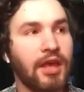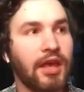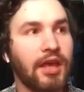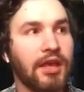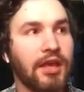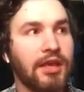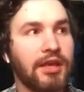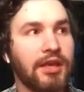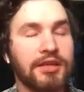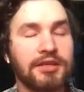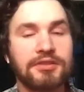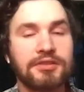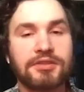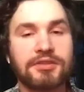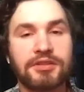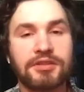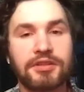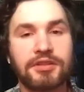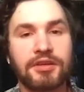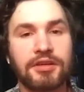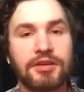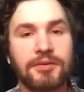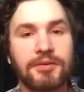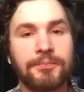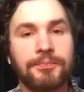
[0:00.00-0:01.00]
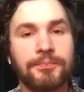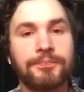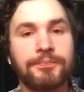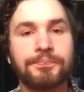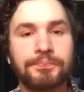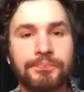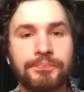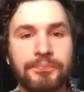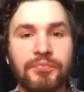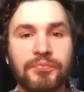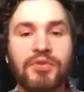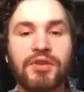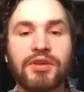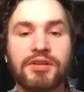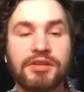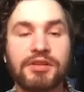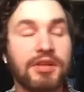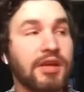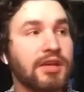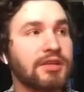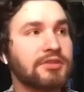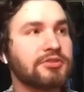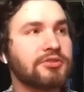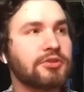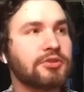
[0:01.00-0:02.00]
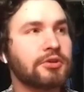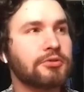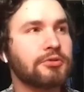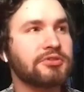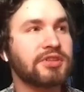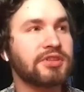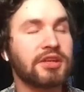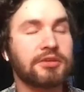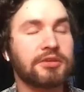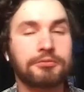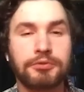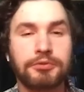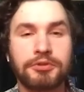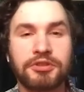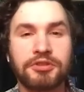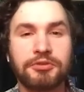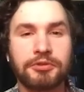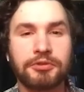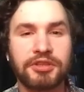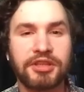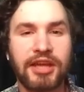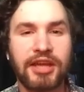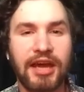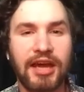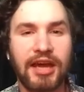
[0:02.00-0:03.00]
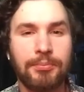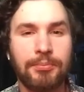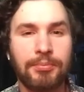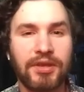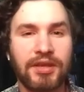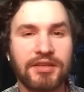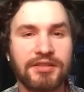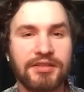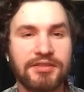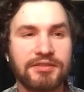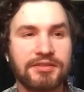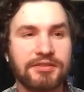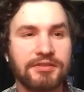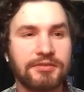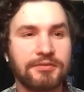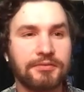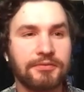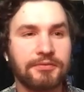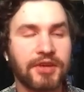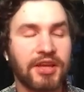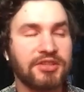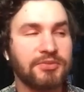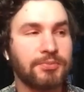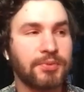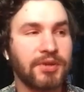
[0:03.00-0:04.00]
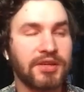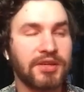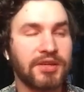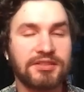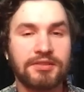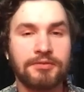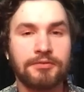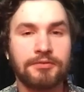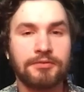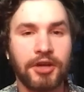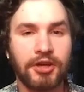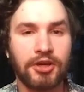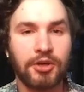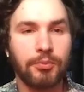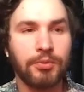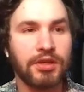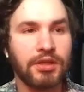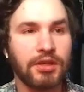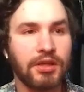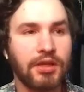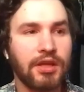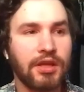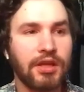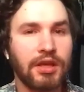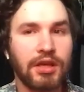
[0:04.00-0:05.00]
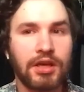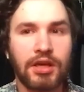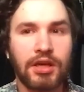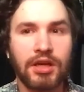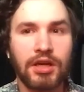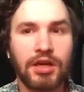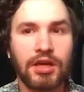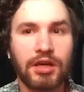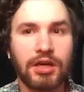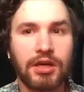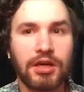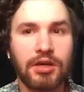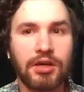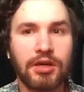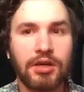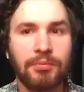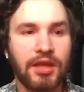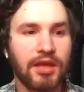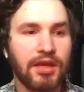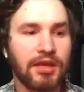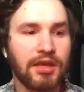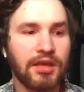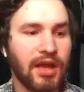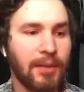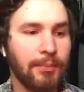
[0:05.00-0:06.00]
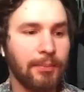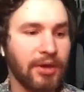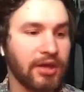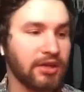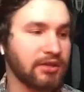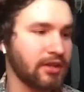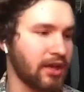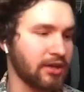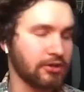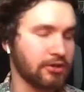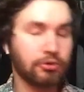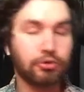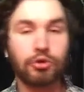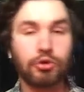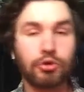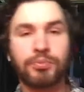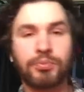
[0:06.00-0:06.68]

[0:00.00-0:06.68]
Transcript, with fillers: And um, yeah, so it was like really, really high-paced, fast-paced environment. Um, and I met a lot of cool